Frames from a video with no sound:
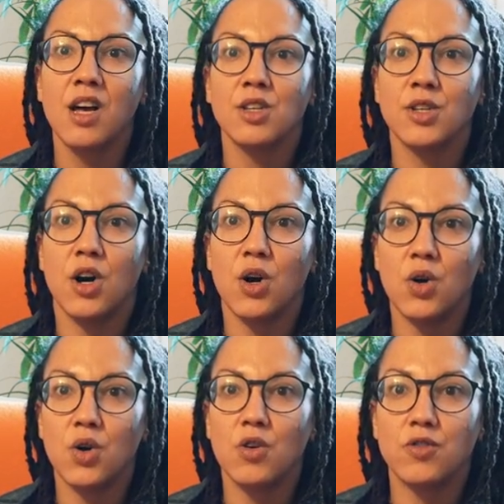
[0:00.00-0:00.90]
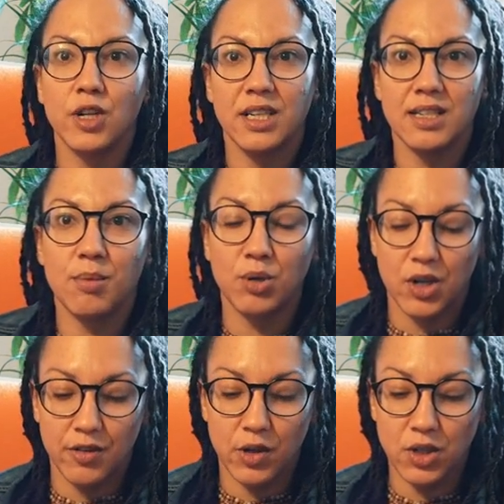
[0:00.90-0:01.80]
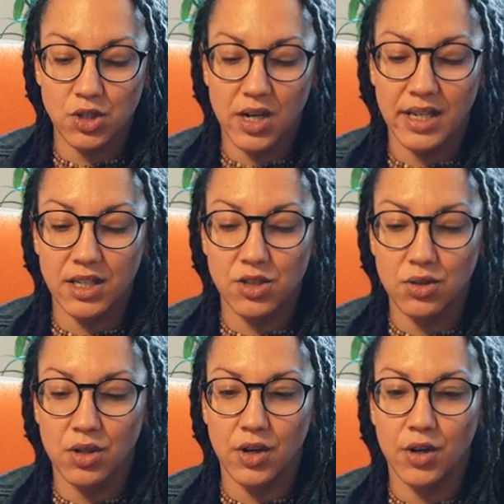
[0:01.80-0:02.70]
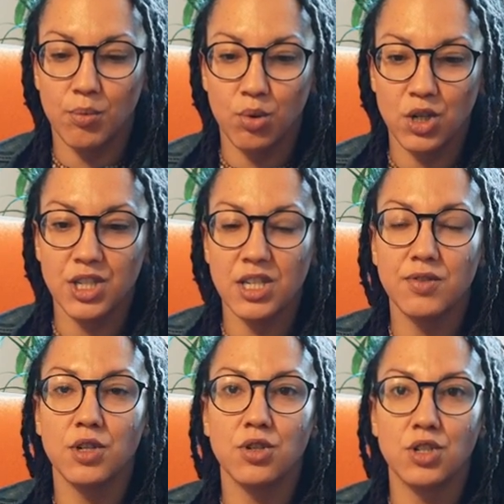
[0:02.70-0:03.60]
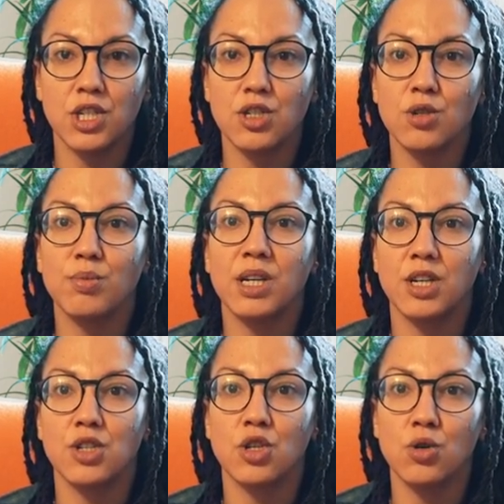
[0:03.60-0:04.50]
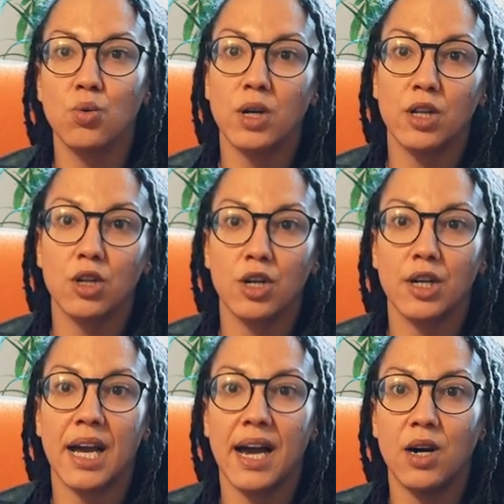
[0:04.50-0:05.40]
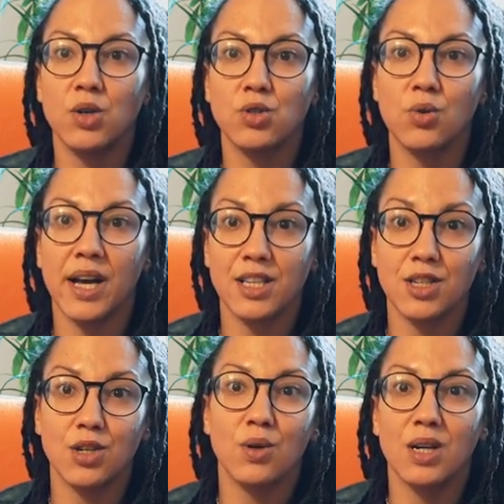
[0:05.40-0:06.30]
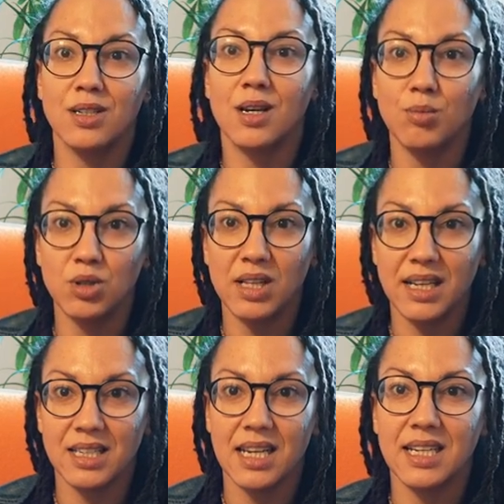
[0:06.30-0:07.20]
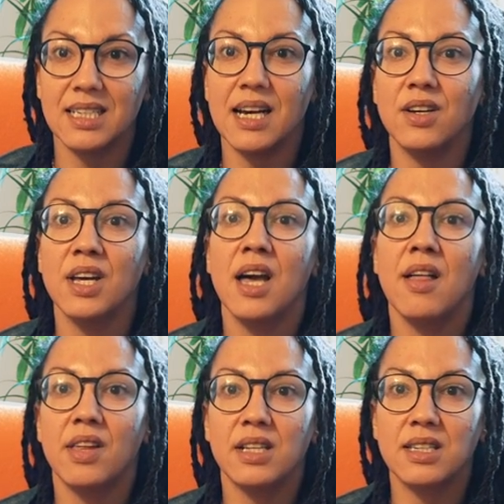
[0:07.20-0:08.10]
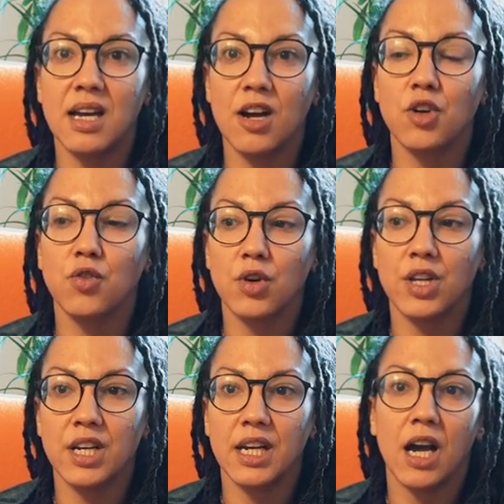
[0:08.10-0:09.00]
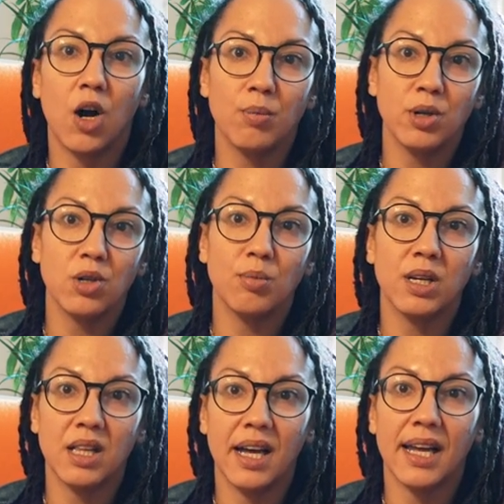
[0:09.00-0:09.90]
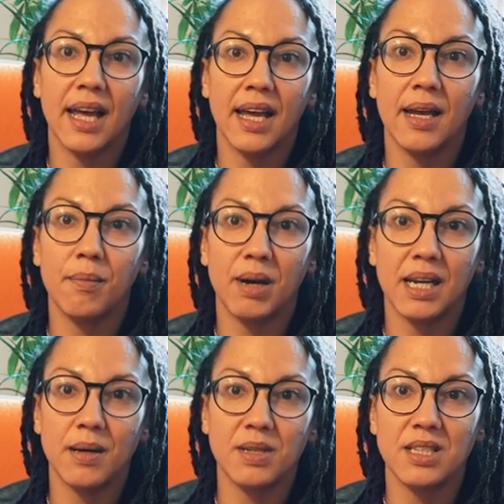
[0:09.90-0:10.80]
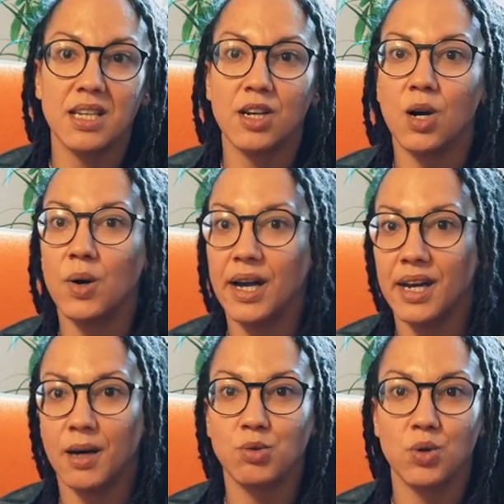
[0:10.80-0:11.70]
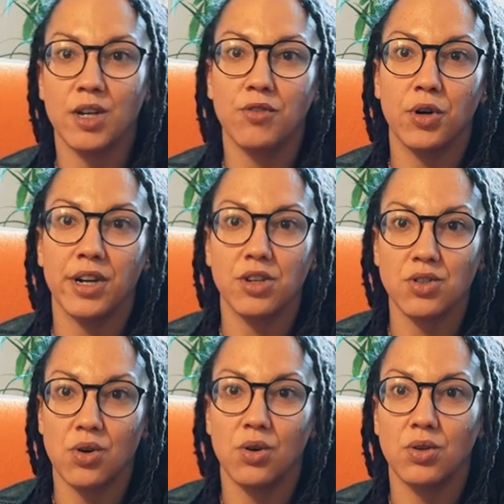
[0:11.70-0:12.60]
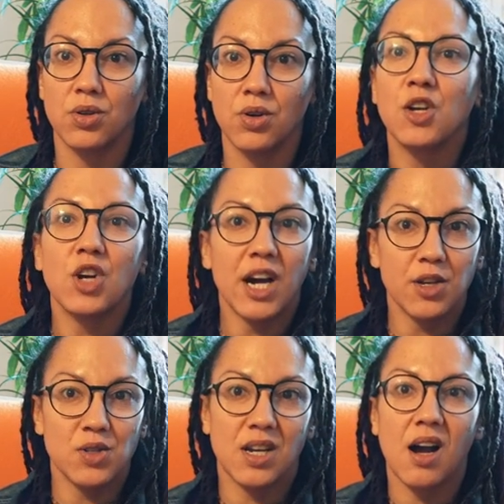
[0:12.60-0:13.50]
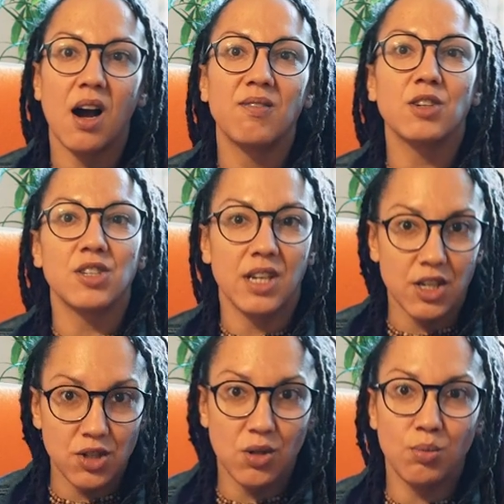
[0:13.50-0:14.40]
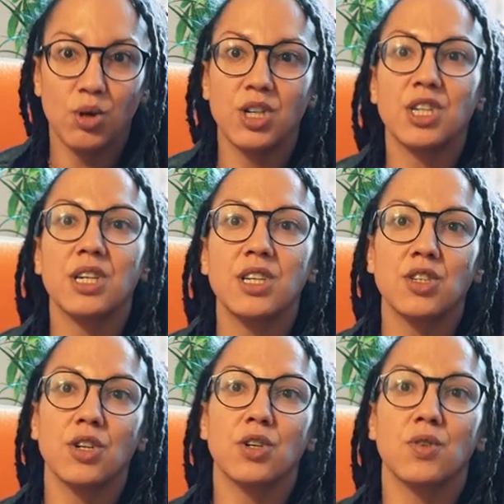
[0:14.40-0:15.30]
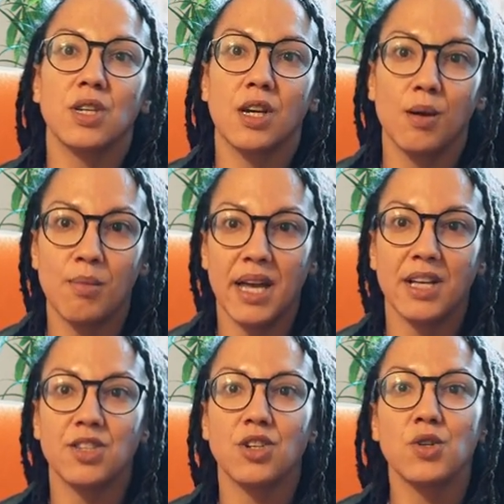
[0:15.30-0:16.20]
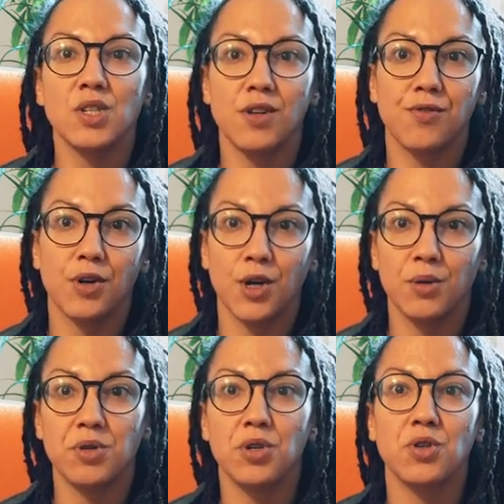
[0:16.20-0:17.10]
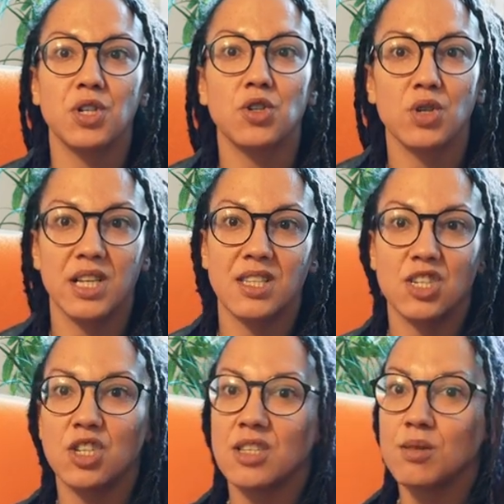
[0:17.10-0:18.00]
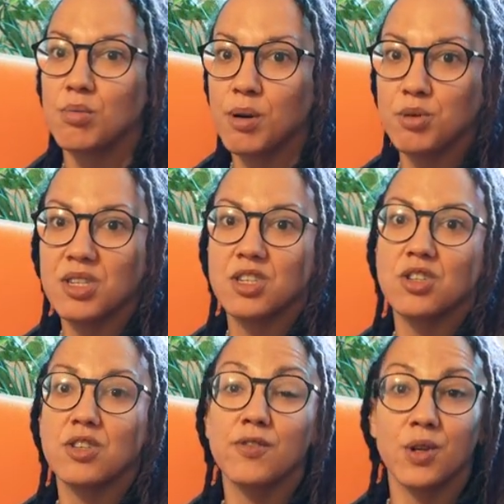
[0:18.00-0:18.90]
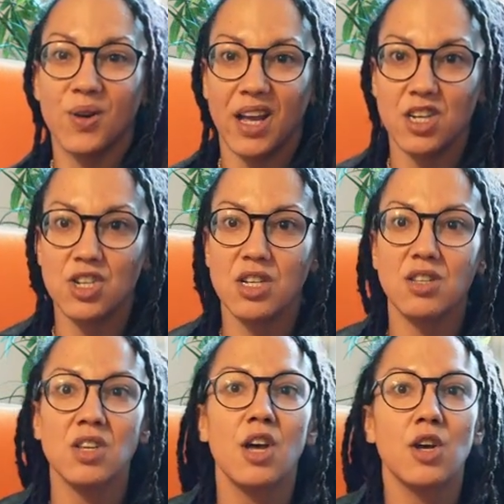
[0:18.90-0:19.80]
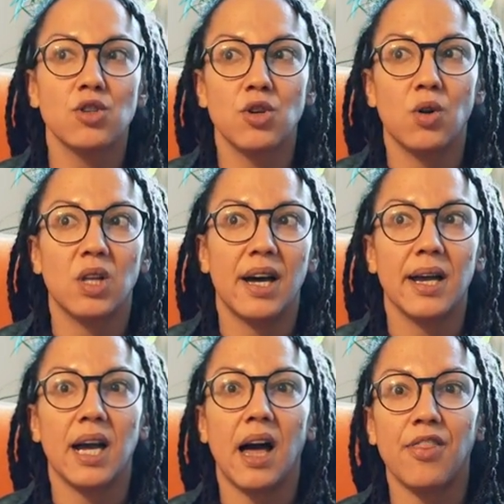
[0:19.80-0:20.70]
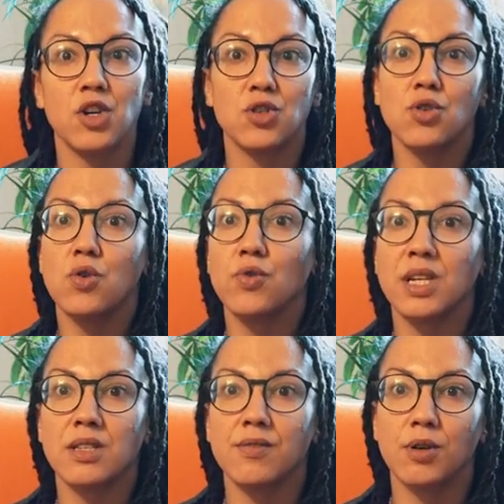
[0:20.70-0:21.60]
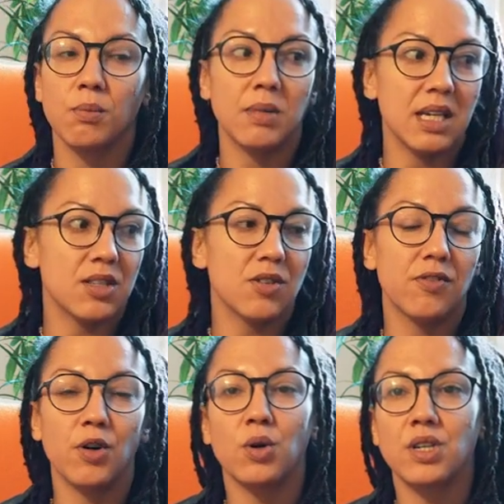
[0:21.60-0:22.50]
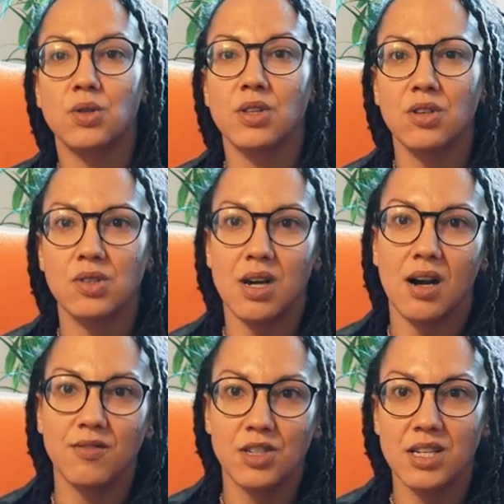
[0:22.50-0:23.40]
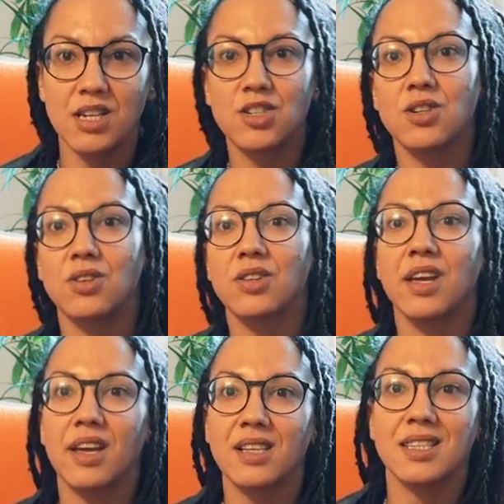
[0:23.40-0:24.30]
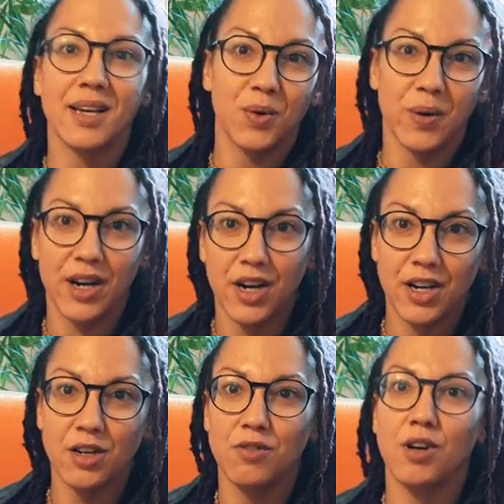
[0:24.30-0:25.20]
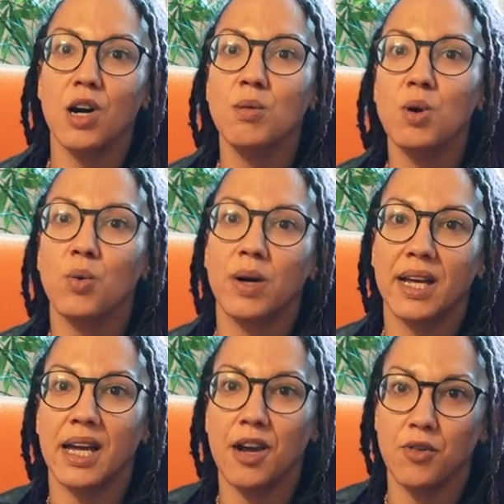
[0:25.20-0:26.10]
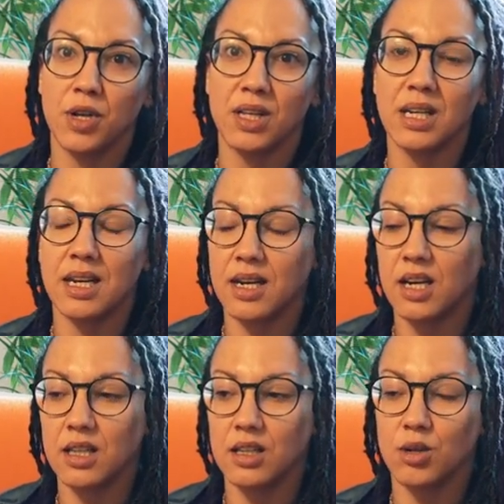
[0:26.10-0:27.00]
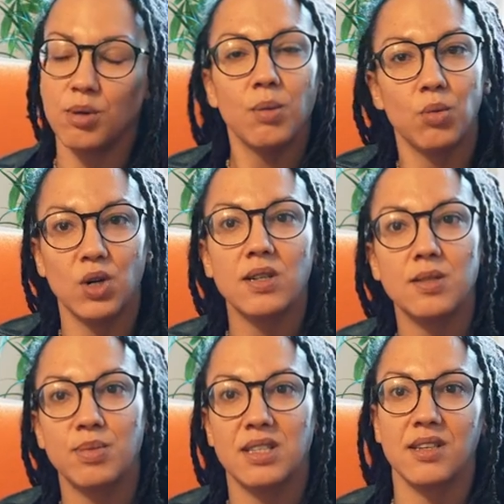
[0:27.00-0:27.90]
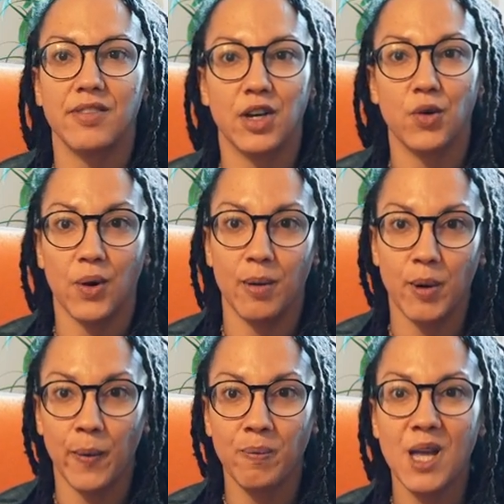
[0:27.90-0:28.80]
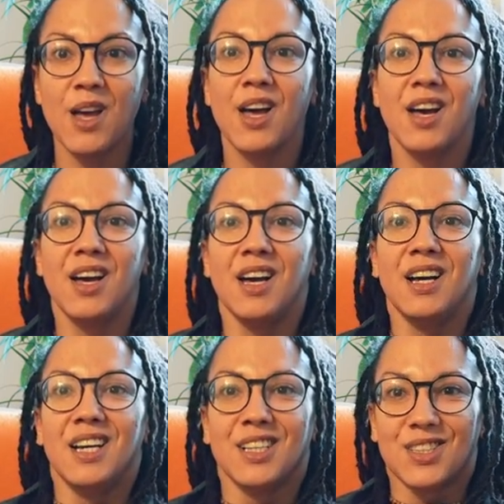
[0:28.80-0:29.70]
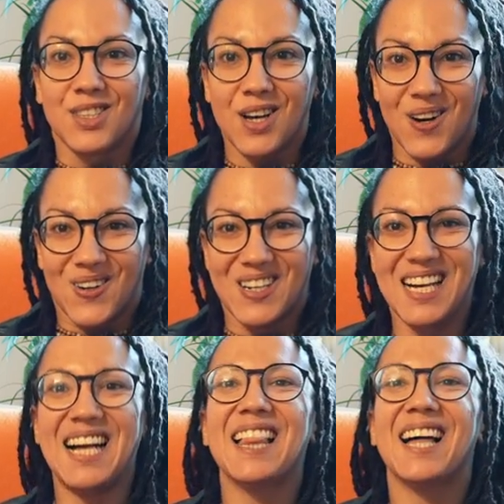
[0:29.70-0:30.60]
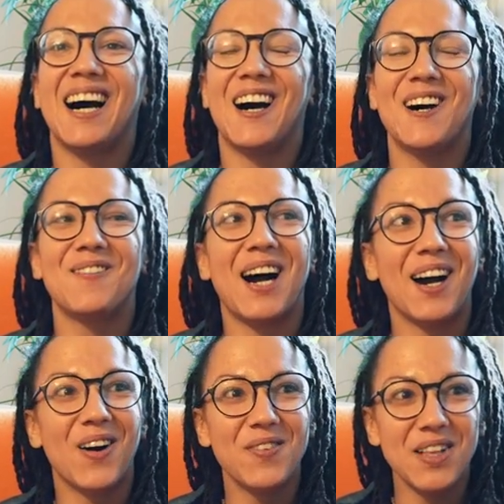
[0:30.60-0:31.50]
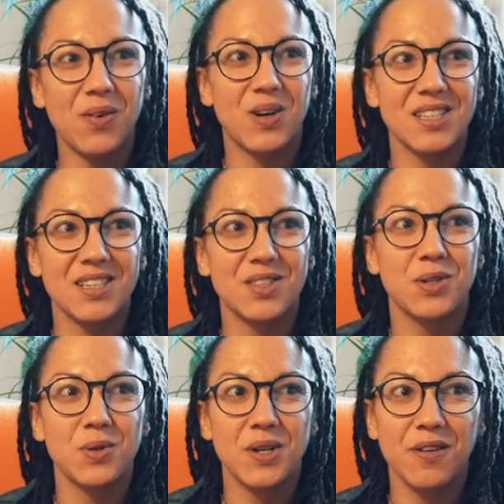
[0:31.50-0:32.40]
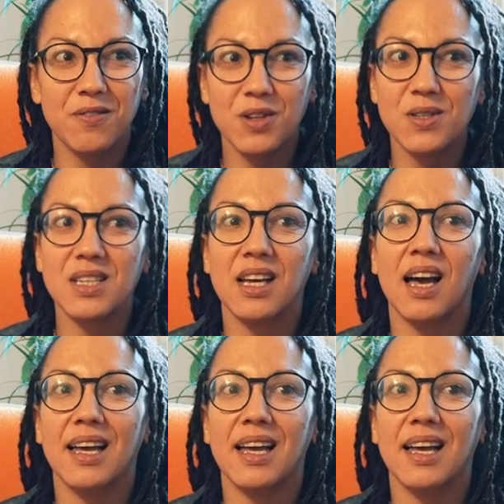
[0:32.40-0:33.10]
So, for example, if you're trying to learn Portuguese for jiu-jitsu because you want to learn how to execute a double leg takedown, then it's not really going to help you to be like, hey, my name is Nico and I'm 24 years old. Not using conversational Portuguese, you're using commands, you're using verbs, you're using transitions and prepositions of location. So, like, there's no reason for me to focus on those conversational things like, where are you from, when I really need a little bit more specific grammar. So, I hope that wasn't too confusing.